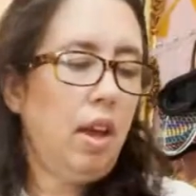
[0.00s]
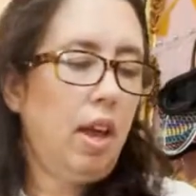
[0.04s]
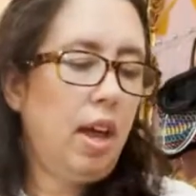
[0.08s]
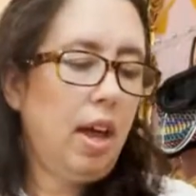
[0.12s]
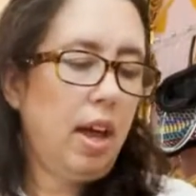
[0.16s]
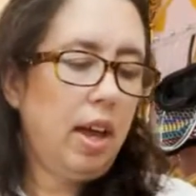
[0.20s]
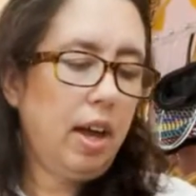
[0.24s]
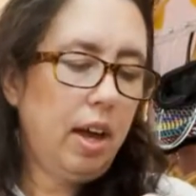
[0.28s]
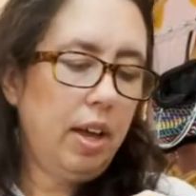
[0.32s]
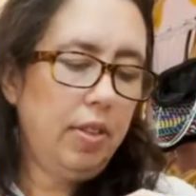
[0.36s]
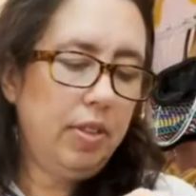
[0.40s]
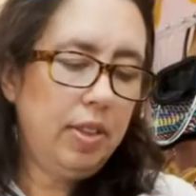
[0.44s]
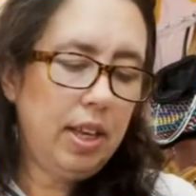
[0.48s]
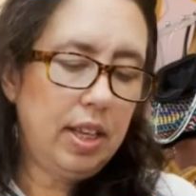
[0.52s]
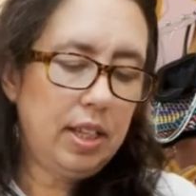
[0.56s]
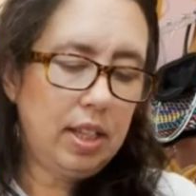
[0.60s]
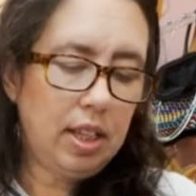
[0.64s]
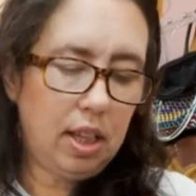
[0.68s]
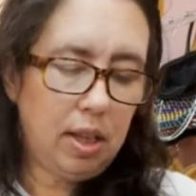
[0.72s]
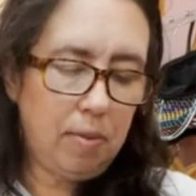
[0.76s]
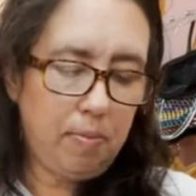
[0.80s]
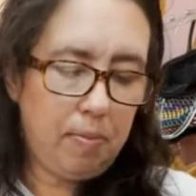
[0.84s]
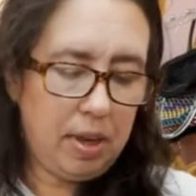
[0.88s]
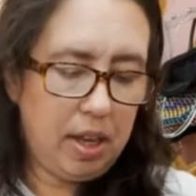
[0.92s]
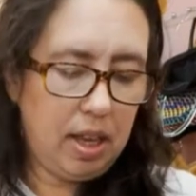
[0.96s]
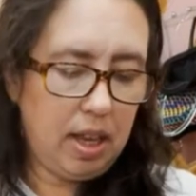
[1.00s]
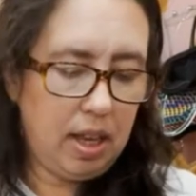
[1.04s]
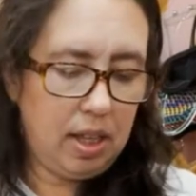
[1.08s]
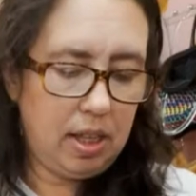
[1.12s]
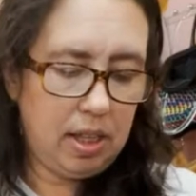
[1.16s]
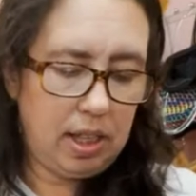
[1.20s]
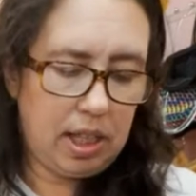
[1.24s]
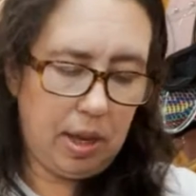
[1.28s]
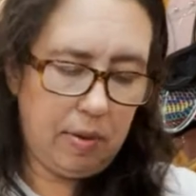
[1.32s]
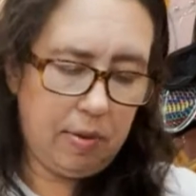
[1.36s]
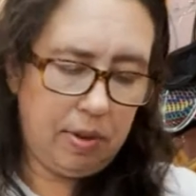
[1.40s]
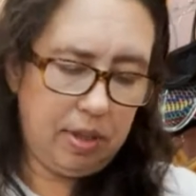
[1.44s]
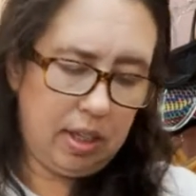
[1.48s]
I got these at the bins.
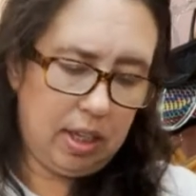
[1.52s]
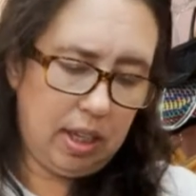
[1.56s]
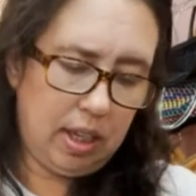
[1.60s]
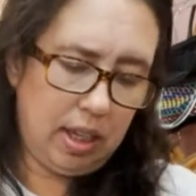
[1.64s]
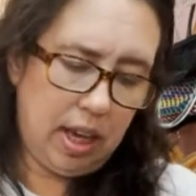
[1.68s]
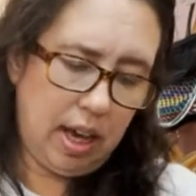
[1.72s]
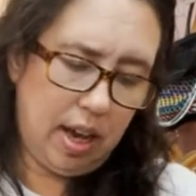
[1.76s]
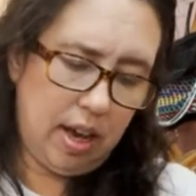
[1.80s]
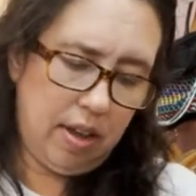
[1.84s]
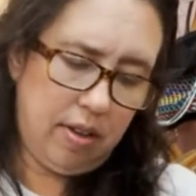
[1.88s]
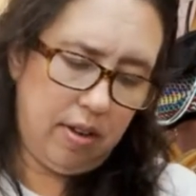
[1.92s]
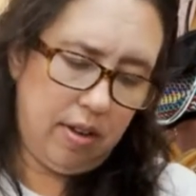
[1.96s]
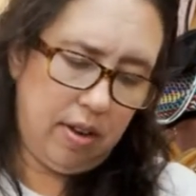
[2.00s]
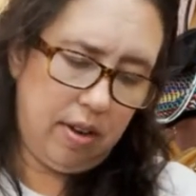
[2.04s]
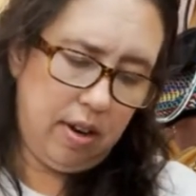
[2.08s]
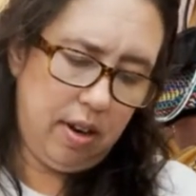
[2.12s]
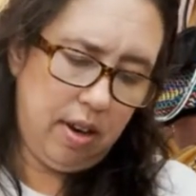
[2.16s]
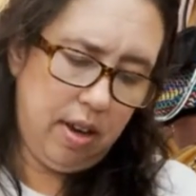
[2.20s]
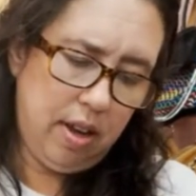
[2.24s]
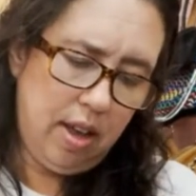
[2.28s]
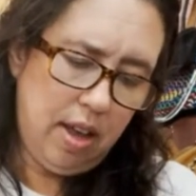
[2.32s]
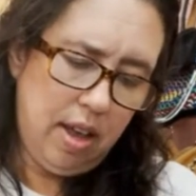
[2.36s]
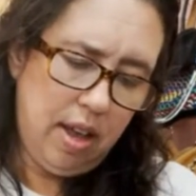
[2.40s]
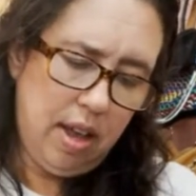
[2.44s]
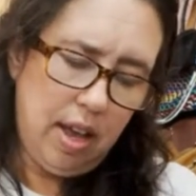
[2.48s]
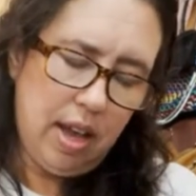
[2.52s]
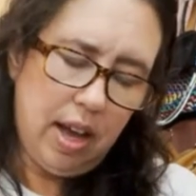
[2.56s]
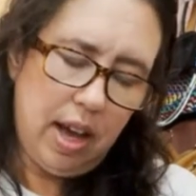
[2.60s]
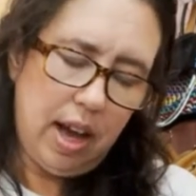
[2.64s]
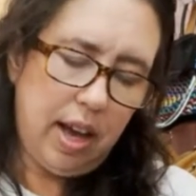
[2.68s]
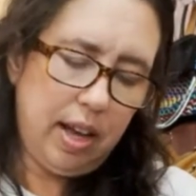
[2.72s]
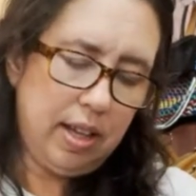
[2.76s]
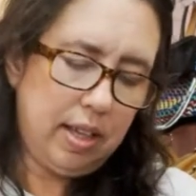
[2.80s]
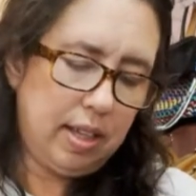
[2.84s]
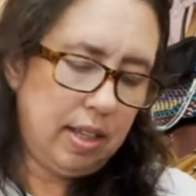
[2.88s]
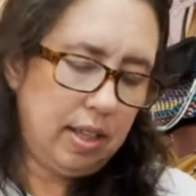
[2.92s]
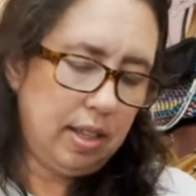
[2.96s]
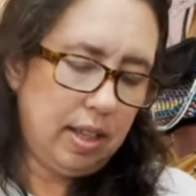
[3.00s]
They was together.
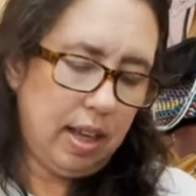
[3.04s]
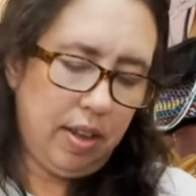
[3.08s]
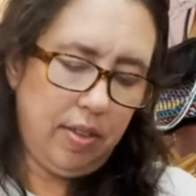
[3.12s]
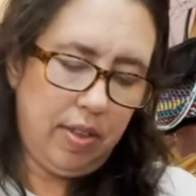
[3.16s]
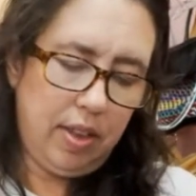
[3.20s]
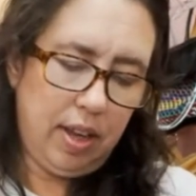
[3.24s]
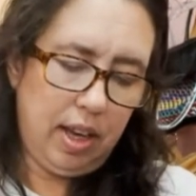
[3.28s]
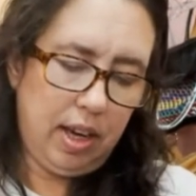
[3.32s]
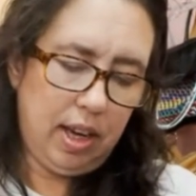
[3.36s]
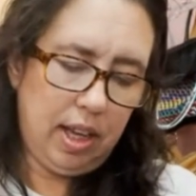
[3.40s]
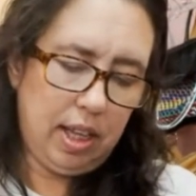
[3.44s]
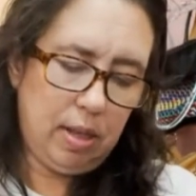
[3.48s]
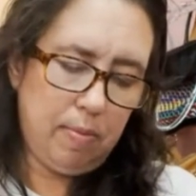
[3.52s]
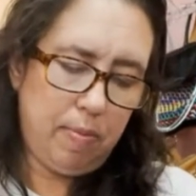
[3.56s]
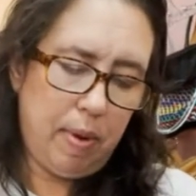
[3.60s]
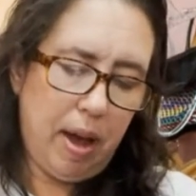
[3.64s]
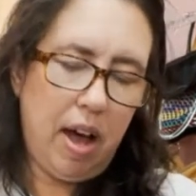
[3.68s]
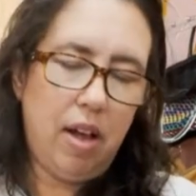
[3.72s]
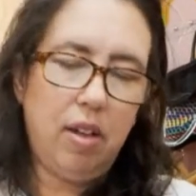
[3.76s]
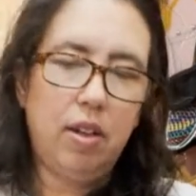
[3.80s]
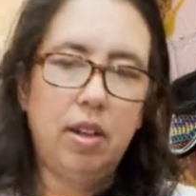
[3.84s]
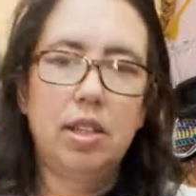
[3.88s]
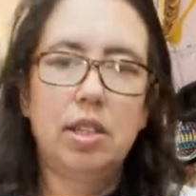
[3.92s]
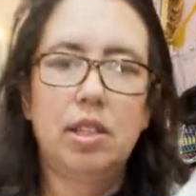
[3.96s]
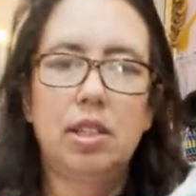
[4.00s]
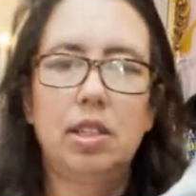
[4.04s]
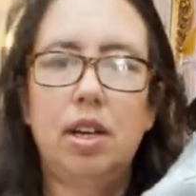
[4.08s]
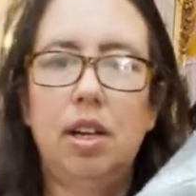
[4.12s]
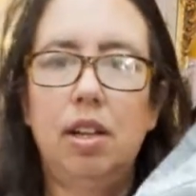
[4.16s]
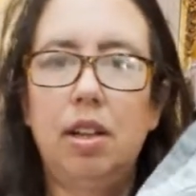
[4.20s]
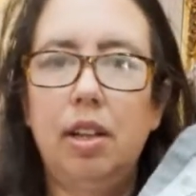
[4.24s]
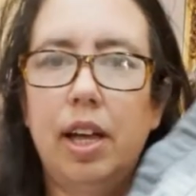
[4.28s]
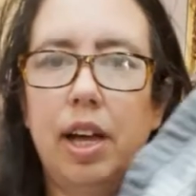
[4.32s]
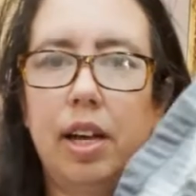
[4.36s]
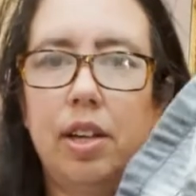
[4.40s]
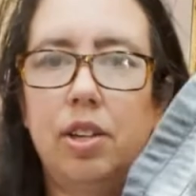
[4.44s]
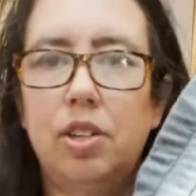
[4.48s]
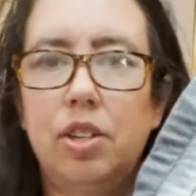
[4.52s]
It's nothing. It's a balanced
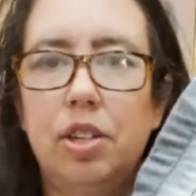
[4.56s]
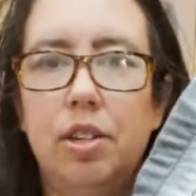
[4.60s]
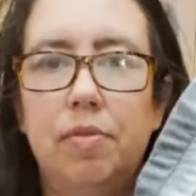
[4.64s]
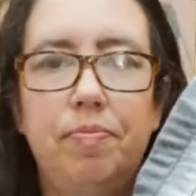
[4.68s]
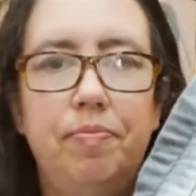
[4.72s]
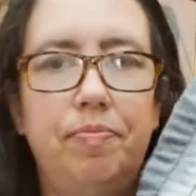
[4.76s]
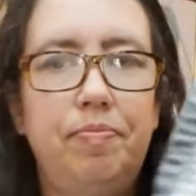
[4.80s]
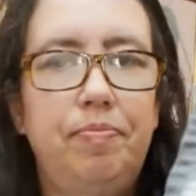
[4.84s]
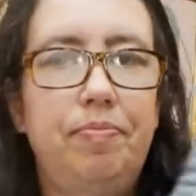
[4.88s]
collection.